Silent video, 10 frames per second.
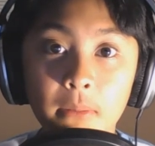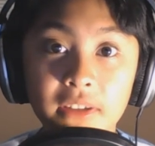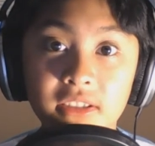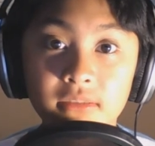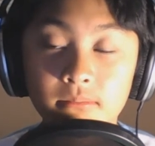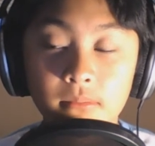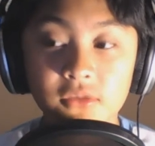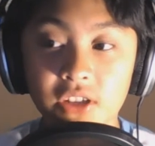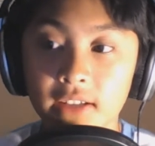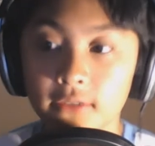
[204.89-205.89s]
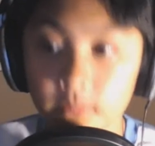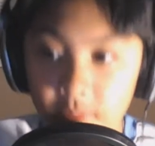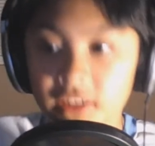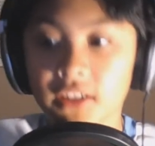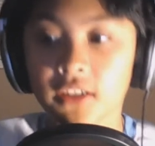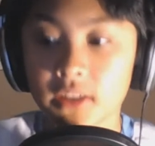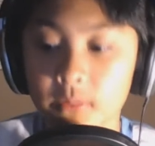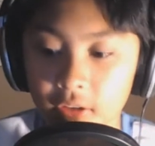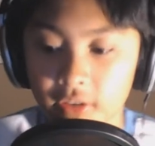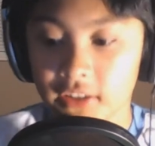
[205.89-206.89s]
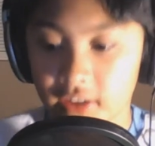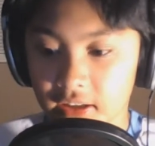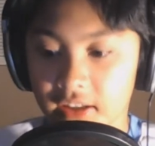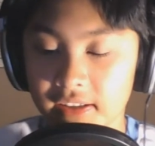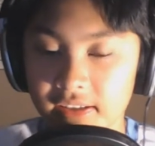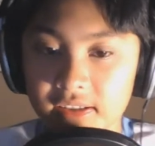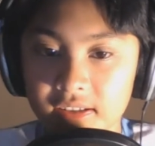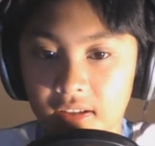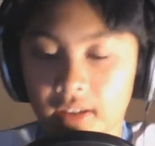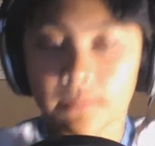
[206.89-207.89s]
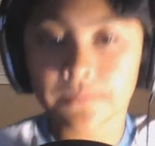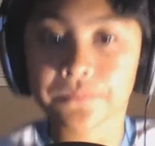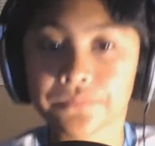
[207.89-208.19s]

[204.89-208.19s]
my channel won't be here anymore then I guess. Um,